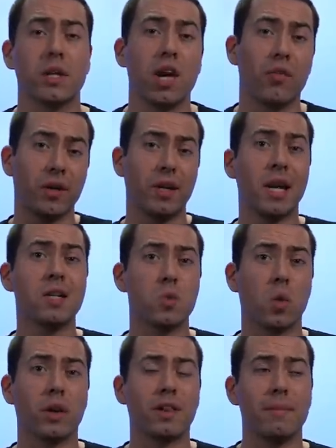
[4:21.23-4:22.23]
Now, if it does
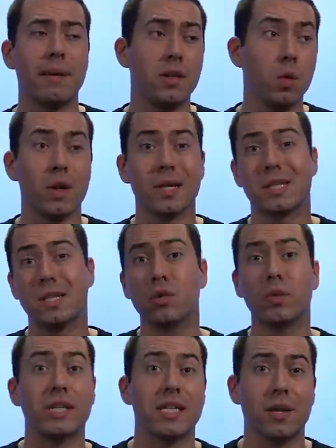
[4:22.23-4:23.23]
work, then maybe you wanna still
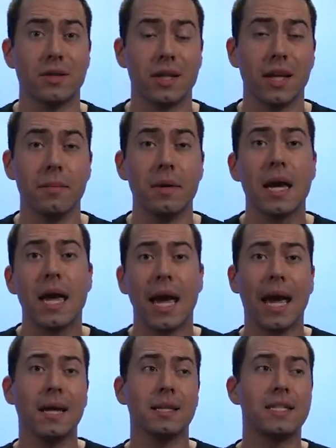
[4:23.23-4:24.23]
reach out to them
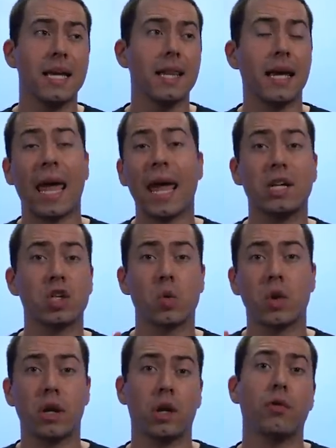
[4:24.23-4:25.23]
and say like, hey, just
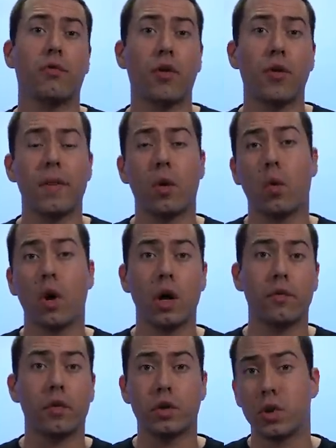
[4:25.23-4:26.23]
wanted to confirm that we're
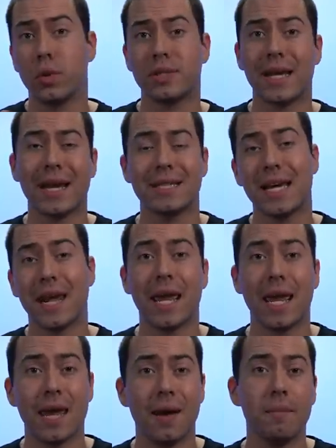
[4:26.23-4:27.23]
on for Tuesday at 10
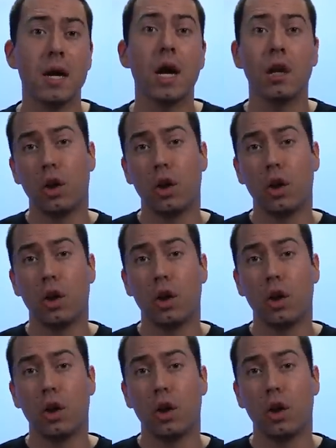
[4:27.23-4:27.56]
a.m.,